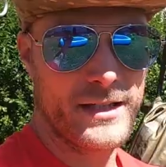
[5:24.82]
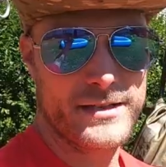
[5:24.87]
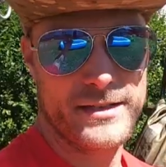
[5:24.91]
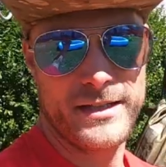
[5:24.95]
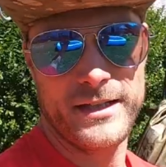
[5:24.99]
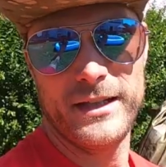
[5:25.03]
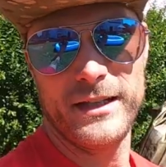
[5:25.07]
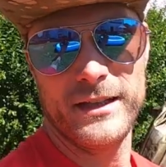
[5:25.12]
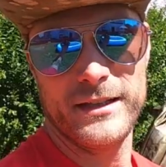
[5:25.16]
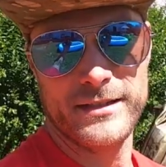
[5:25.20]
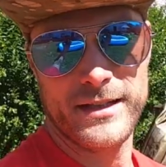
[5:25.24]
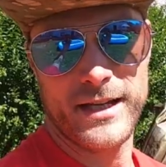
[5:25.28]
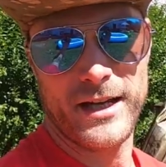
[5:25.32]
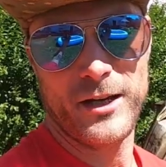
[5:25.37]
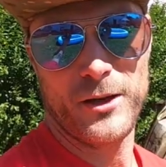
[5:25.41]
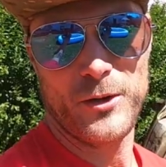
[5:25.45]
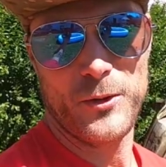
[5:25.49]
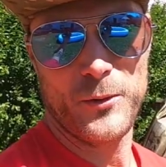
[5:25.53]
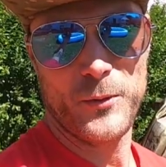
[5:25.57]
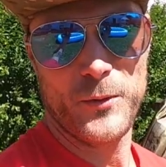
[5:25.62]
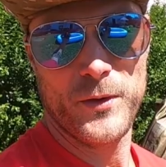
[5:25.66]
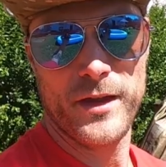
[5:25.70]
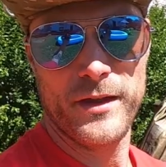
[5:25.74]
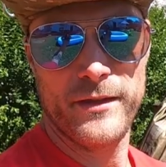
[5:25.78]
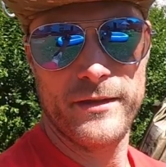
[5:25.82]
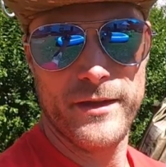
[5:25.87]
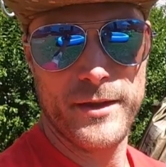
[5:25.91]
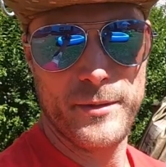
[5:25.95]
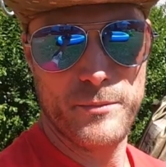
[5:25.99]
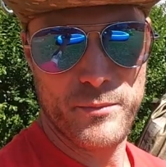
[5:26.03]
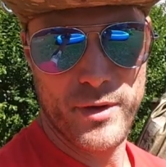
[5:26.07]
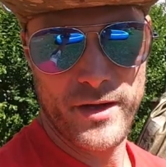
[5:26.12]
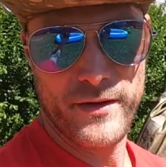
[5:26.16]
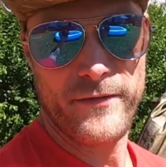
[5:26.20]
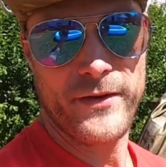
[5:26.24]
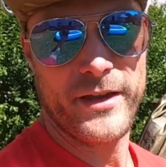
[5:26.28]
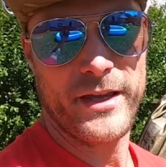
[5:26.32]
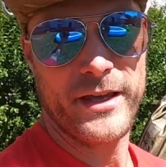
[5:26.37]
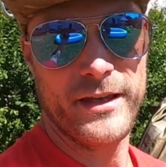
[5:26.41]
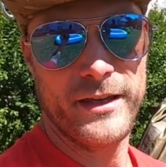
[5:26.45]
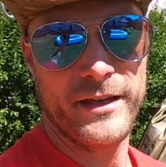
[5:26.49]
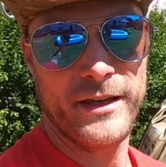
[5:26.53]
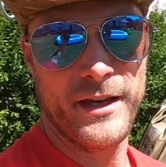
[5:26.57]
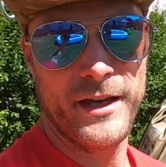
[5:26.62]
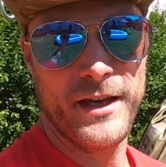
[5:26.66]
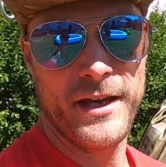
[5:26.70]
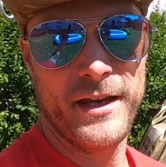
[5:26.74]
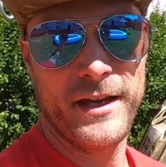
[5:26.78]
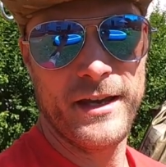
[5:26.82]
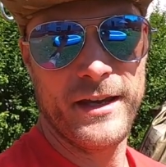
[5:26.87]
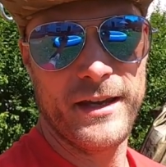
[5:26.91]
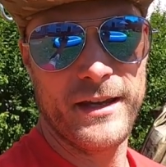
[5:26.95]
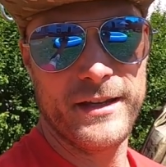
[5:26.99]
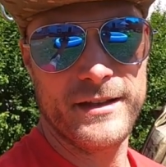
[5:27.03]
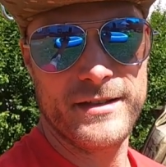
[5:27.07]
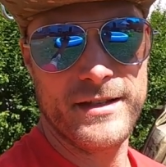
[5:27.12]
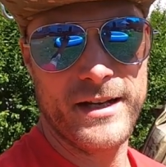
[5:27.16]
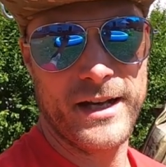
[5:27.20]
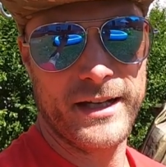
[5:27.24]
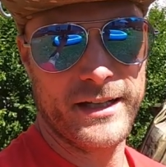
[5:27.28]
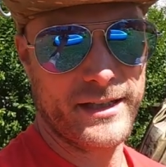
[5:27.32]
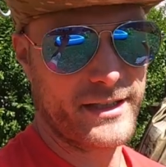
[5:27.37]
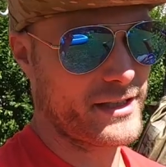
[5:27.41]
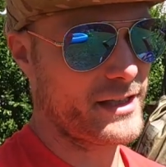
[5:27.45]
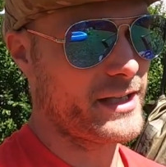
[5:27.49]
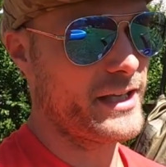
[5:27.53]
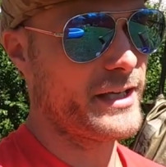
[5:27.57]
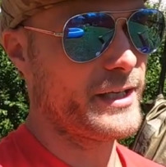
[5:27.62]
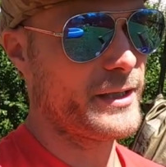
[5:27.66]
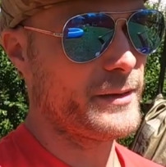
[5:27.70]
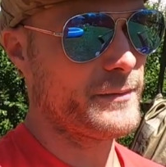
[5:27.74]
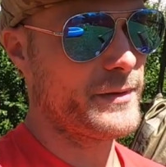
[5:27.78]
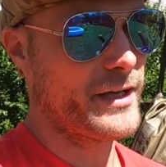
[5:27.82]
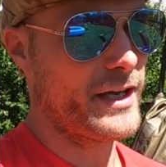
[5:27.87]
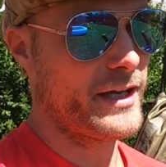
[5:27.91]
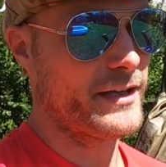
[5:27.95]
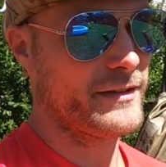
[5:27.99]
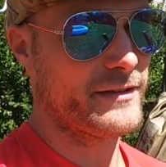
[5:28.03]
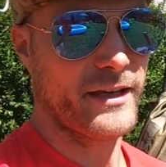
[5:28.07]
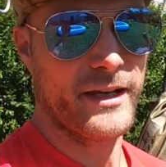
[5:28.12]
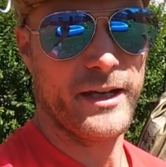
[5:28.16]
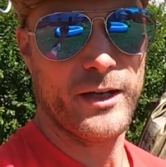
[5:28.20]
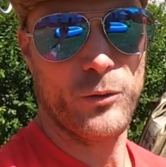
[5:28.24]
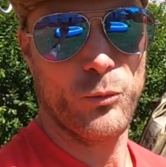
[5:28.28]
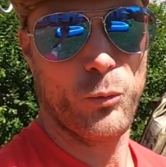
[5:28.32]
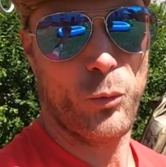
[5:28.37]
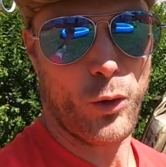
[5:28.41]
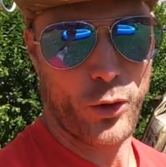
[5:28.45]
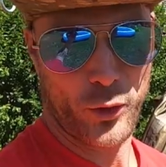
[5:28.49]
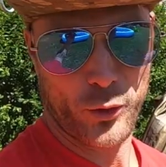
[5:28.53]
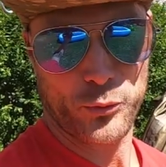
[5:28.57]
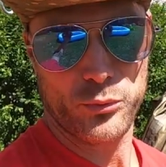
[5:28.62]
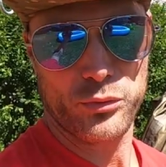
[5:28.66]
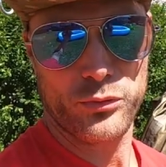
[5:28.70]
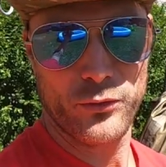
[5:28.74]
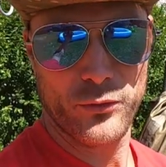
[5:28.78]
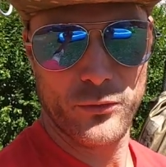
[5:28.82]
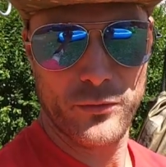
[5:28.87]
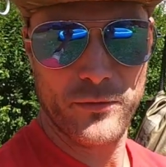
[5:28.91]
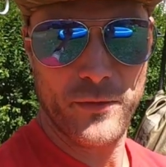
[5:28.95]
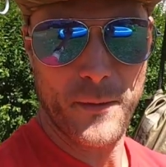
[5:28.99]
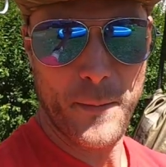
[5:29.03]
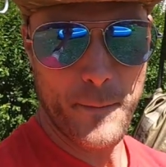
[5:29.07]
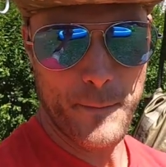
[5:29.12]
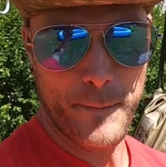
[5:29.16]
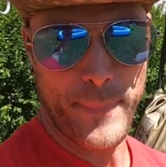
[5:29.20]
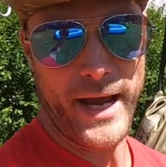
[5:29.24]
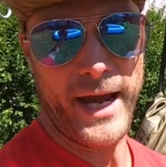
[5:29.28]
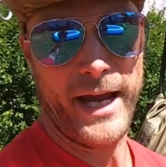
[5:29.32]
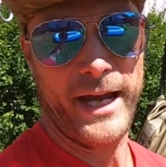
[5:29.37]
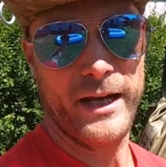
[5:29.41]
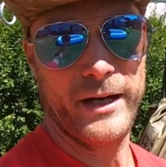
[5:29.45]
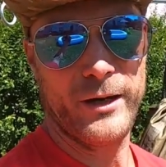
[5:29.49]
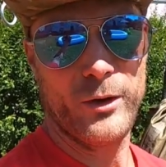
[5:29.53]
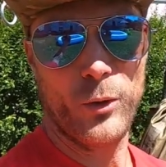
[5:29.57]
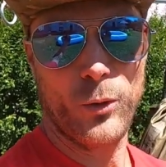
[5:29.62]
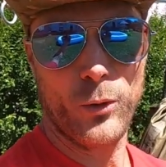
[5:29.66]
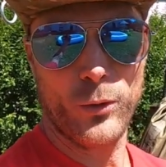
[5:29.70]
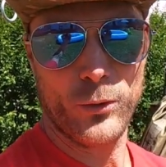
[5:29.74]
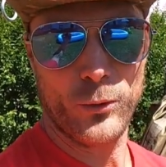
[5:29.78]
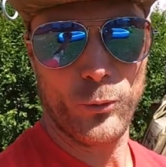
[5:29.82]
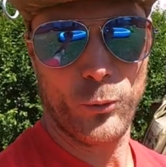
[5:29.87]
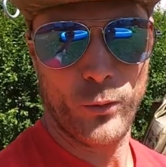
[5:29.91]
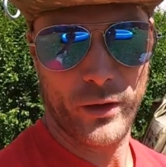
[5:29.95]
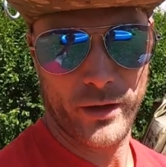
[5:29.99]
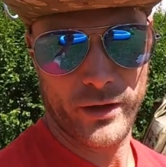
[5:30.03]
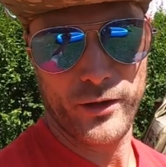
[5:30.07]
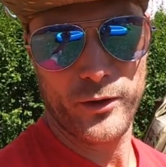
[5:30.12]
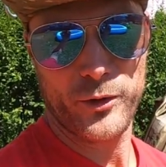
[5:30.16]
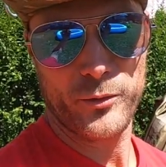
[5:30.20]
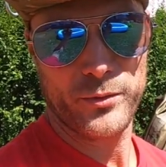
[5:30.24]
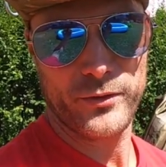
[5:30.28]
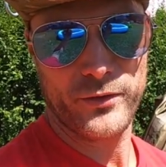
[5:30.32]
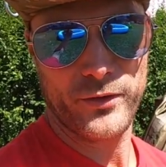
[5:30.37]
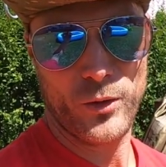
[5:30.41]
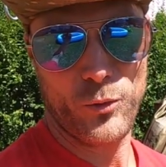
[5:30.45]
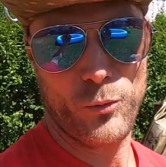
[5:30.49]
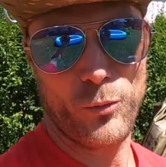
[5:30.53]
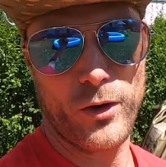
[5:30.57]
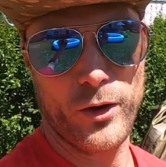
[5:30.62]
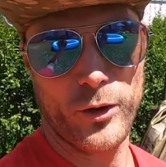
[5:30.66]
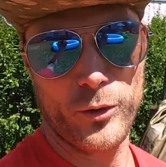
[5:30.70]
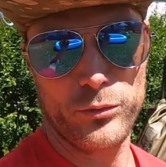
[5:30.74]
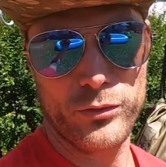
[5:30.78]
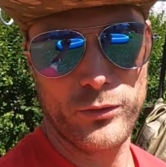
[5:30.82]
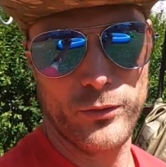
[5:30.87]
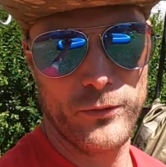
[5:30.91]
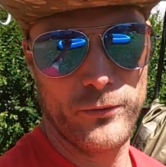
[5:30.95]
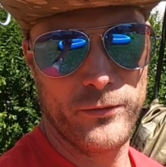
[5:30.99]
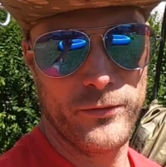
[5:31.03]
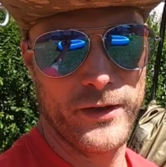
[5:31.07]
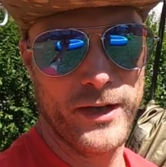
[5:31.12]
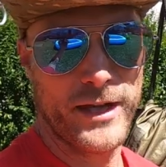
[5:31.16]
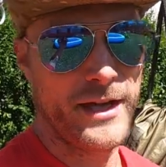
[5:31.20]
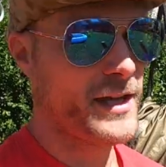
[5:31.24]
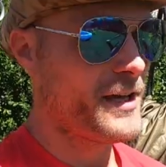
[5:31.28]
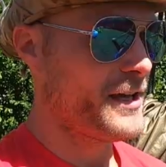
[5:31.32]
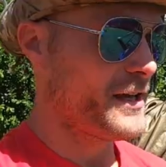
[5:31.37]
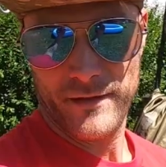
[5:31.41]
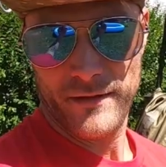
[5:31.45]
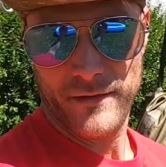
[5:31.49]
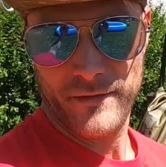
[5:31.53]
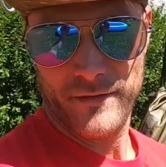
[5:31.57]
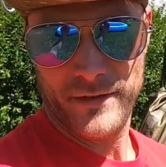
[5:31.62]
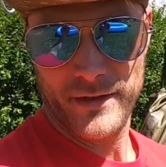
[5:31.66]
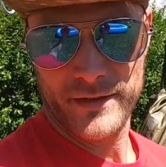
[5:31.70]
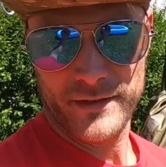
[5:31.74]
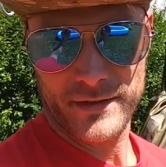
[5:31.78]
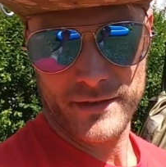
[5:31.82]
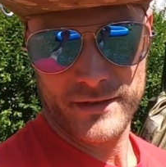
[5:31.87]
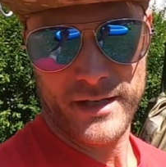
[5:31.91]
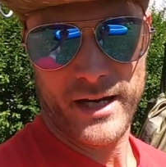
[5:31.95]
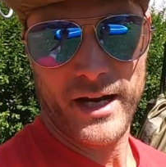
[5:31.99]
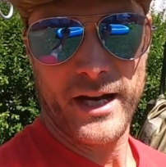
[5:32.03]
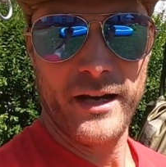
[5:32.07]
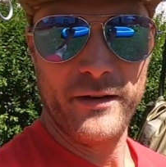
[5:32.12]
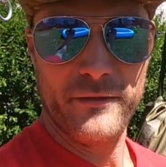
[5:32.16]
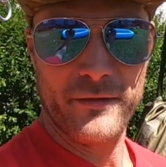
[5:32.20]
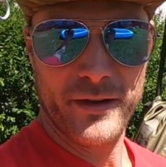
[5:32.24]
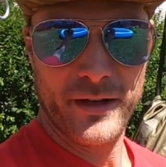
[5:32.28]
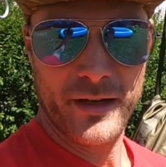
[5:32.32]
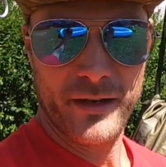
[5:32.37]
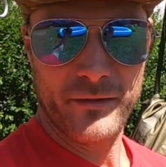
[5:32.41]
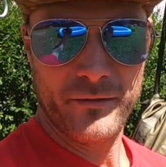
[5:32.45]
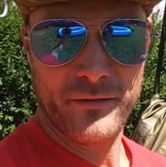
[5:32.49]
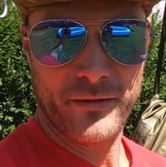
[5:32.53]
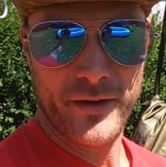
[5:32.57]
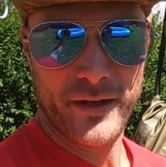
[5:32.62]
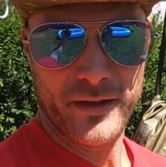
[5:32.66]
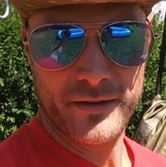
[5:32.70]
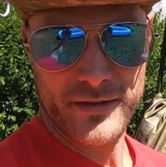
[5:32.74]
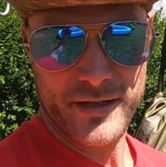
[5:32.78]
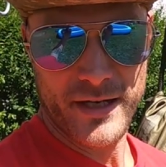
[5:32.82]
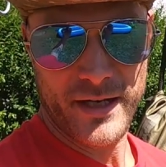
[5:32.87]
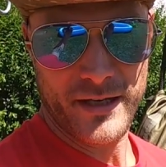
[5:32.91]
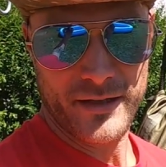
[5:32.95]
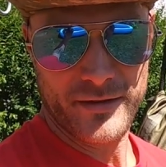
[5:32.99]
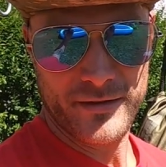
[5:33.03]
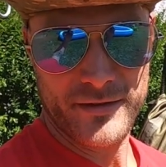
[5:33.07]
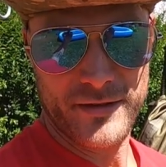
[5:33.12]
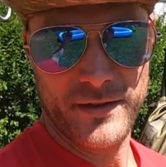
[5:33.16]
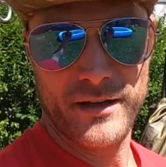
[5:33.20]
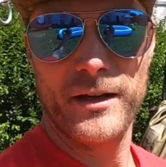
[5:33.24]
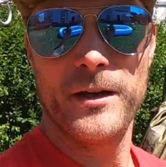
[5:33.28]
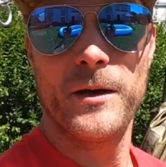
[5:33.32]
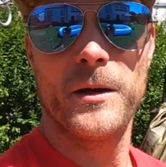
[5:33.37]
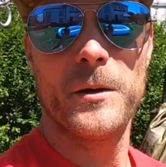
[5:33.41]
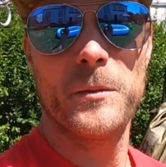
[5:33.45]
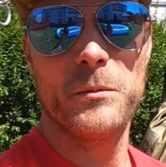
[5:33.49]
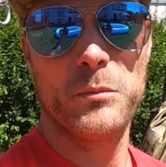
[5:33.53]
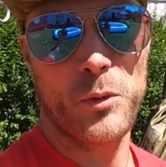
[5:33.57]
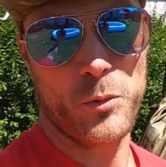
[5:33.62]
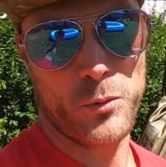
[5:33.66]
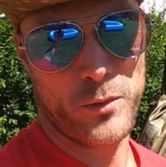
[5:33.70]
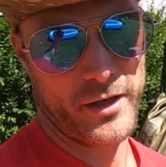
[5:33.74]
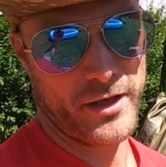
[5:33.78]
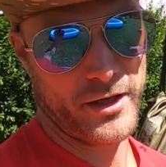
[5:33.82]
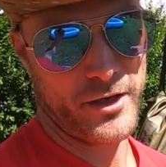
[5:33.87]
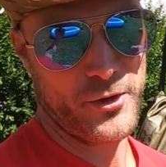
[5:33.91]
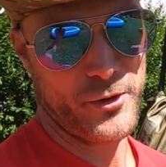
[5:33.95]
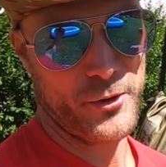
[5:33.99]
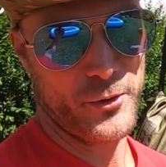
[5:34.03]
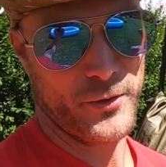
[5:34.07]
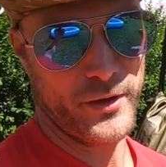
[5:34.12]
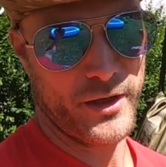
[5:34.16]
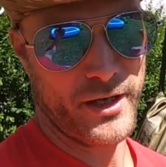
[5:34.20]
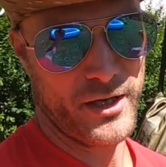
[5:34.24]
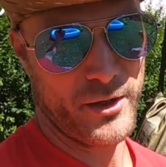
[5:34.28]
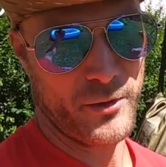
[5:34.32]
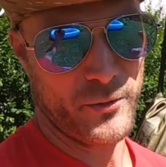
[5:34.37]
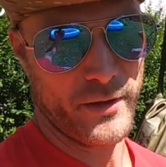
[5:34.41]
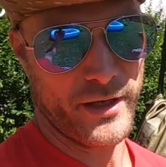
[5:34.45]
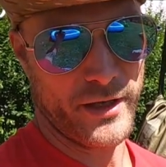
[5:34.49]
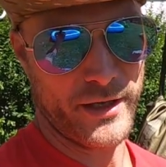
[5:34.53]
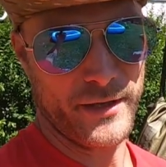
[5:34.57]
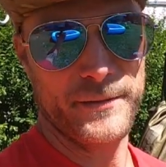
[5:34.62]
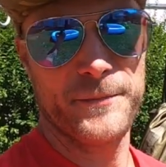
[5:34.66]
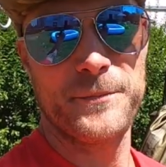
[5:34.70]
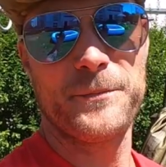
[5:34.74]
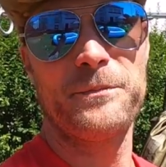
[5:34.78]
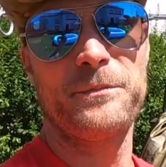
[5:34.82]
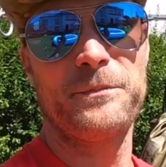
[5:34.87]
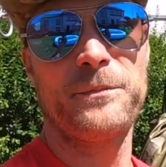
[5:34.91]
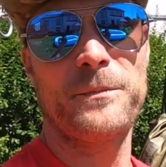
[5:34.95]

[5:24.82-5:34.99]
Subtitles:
Seeing as how the Bivy is not claimed as a waterproof bag or 100% waterproof, this is kind of an unfair test, but we're gonna do it anyway.